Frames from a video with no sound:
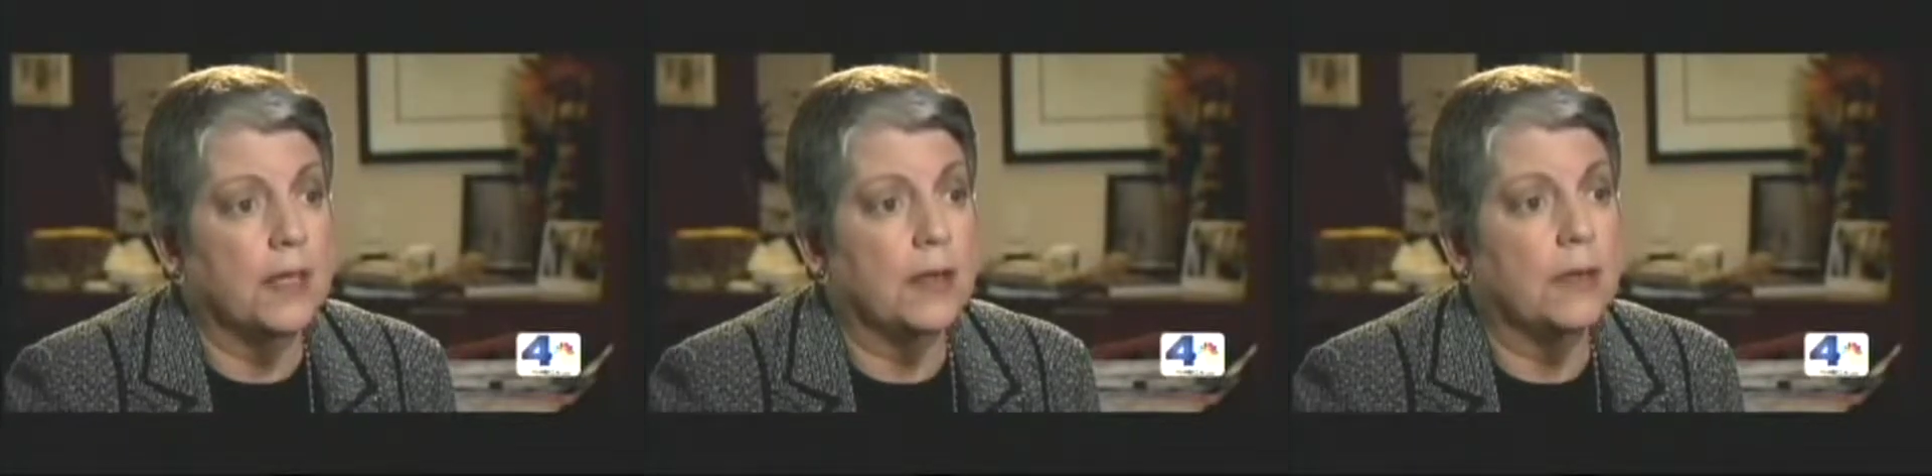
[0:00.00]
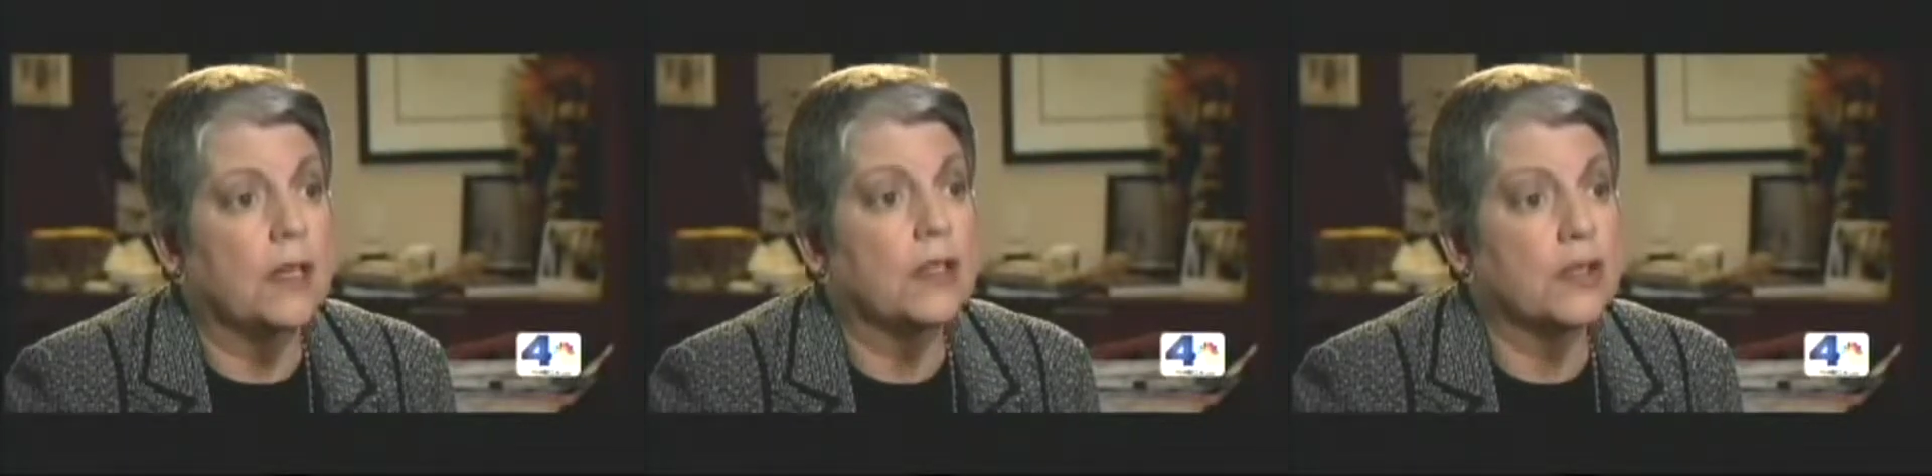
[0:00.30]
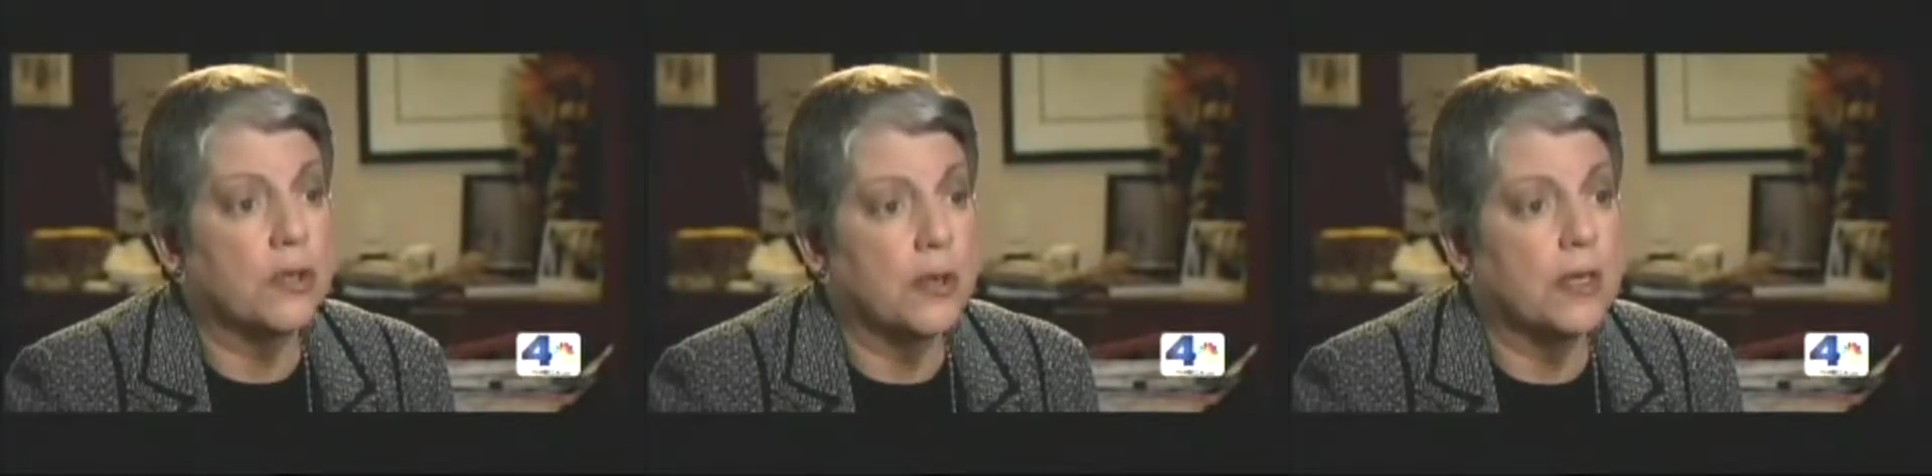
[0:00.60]
being
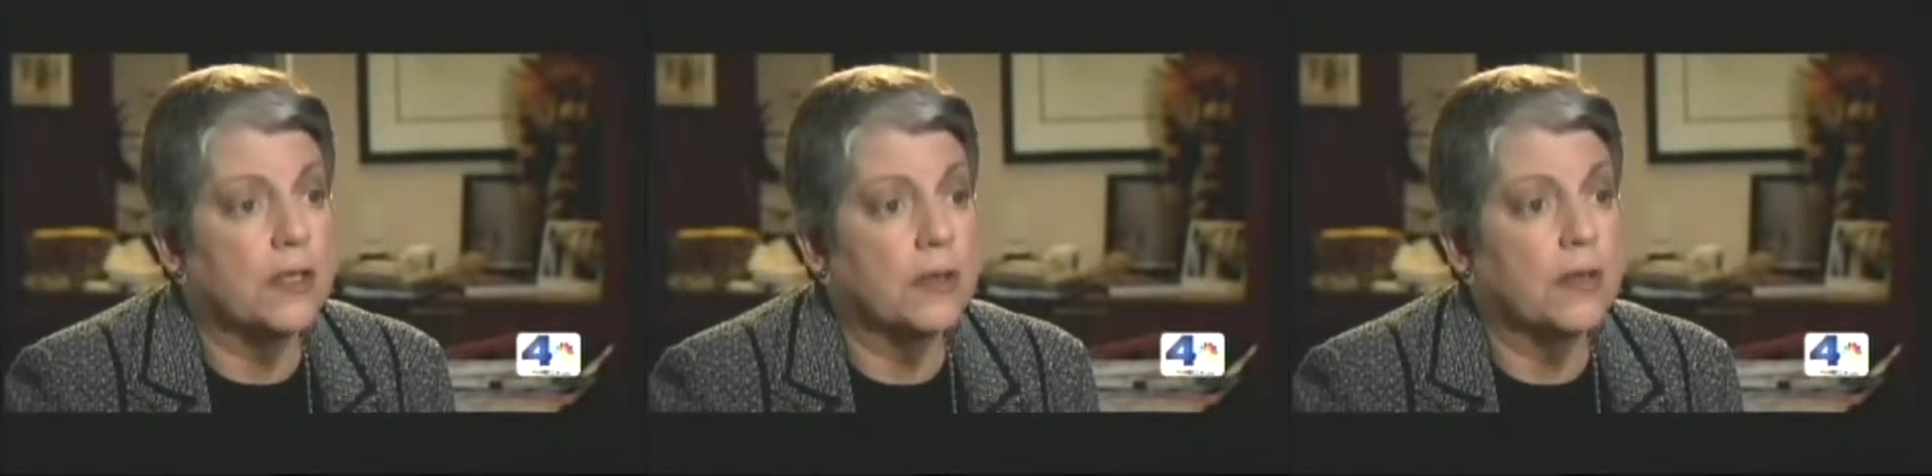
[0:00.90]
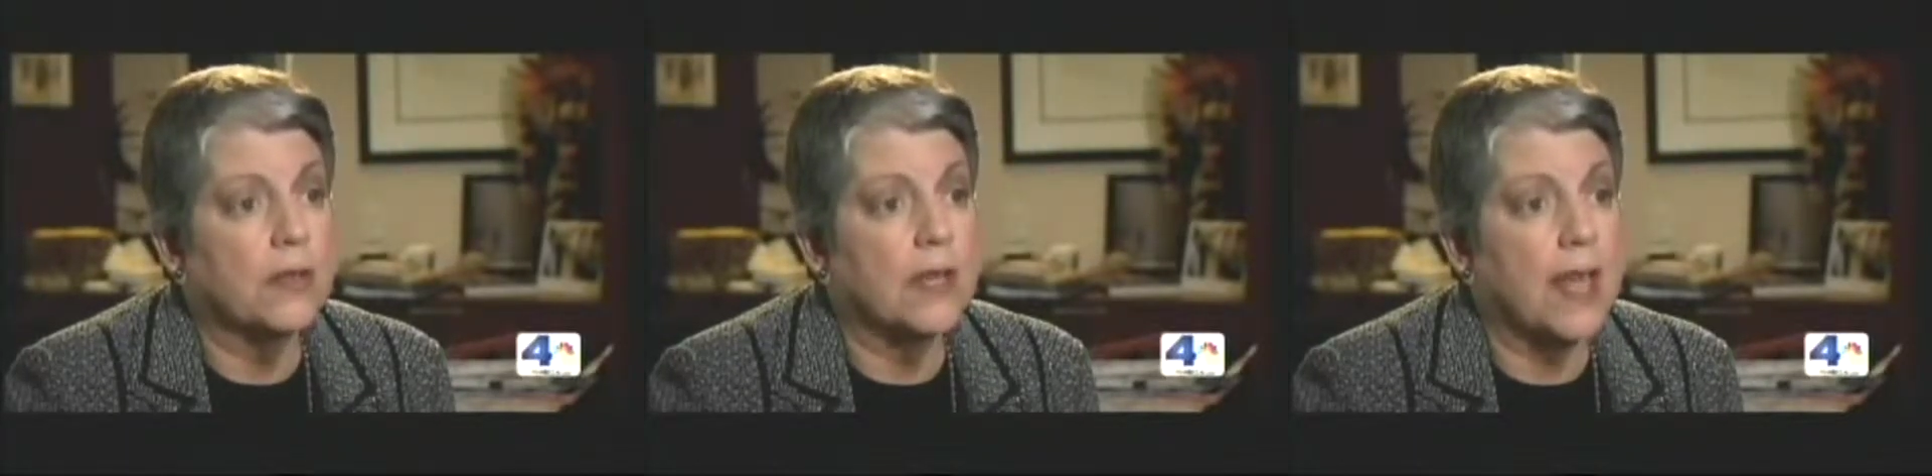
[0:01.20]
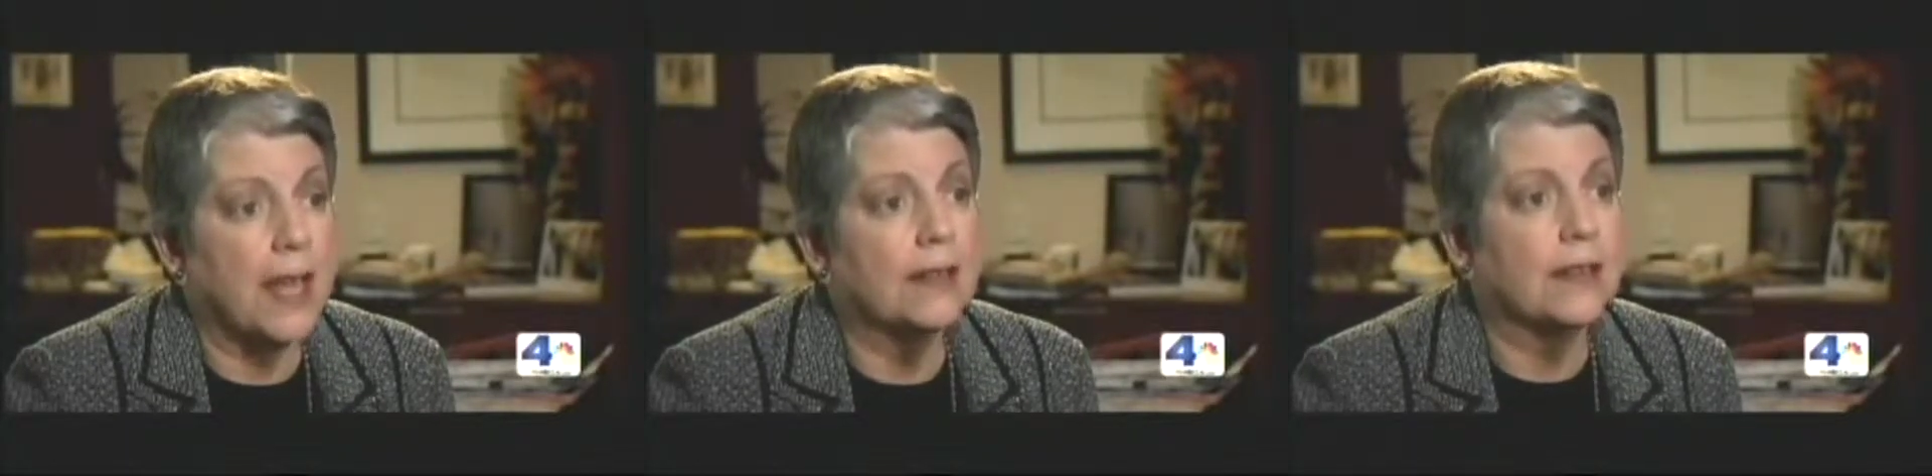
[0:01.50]
reassuring so that the